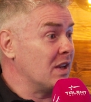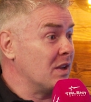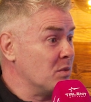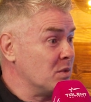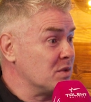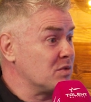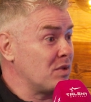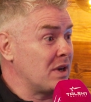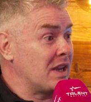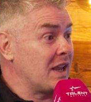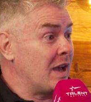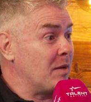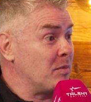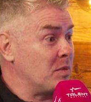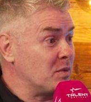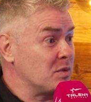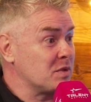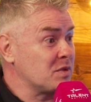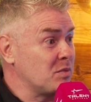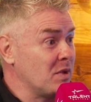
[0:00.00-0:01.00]
was rehab. It
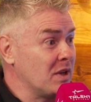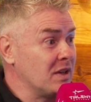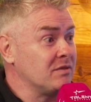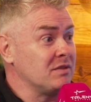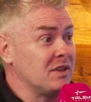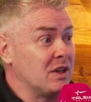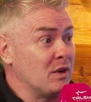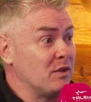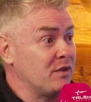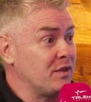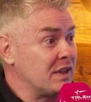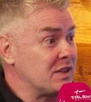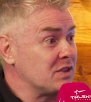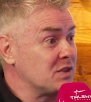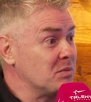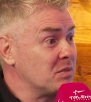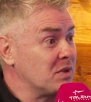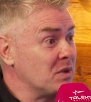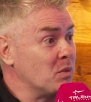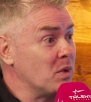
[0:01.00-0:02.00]
was when, fix
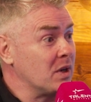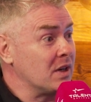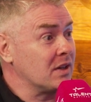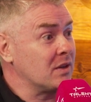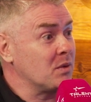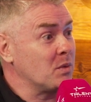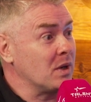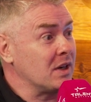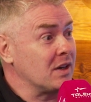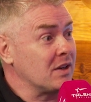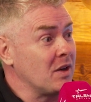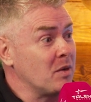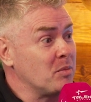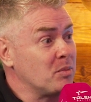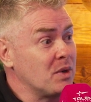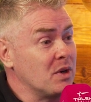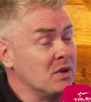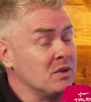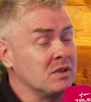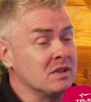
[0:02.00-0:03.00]
something when it got
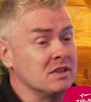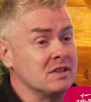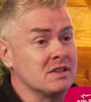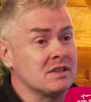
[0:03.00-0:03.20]
broken.